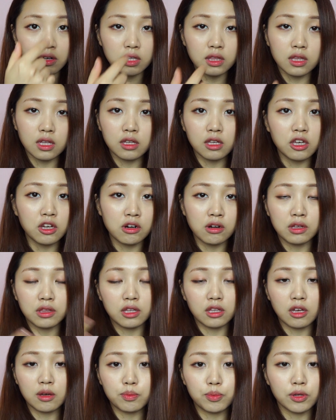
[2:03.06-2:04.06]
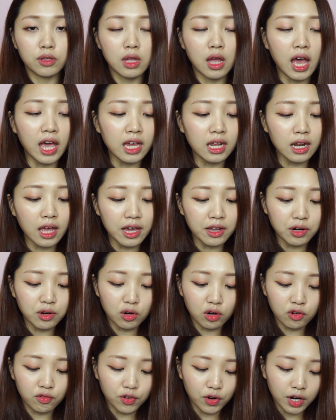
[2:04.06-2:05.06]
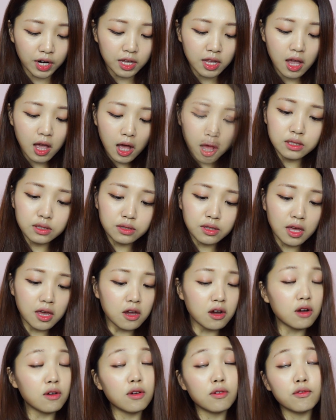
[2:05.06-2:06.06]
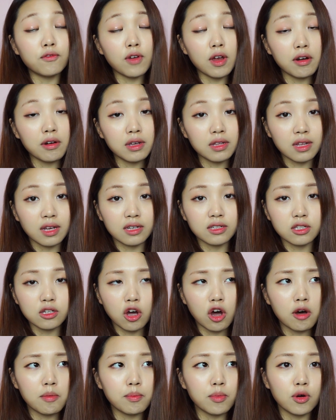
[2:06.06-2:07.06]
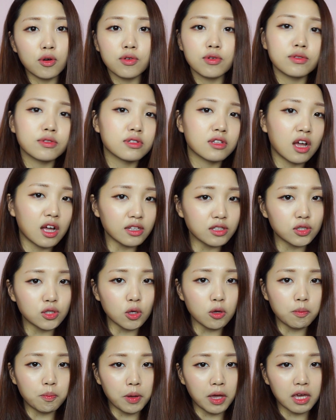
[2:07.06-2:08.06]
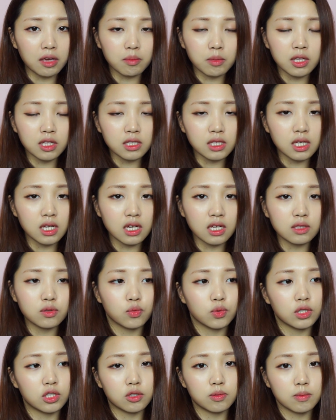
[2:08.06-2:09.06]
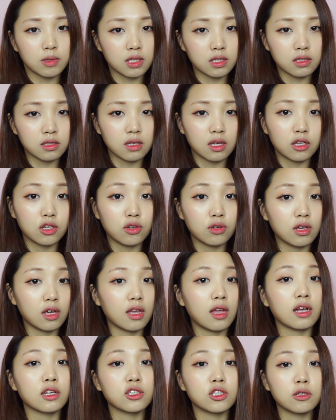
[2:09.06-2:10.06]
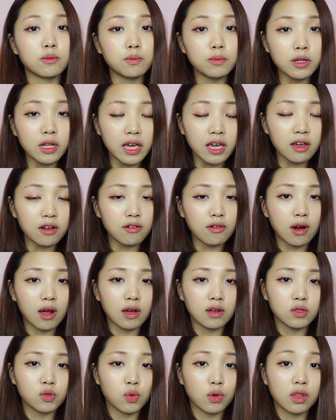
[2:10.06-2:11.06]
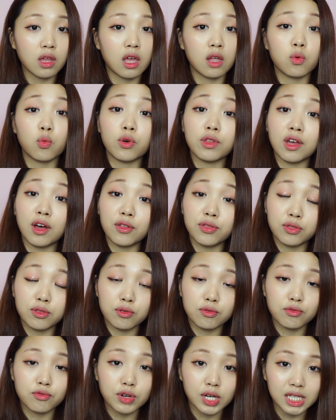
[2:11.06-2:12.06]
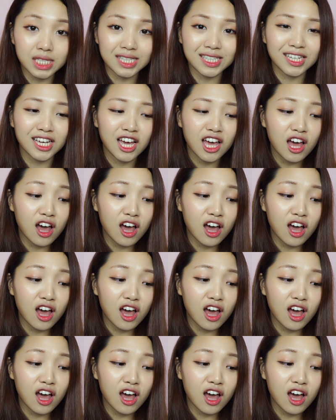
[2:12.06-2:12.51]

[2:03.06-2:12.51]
and then here, and then I put highlighter over it. They are a very nice combo, not so pigmented, which means that you can actually play around with it without the risk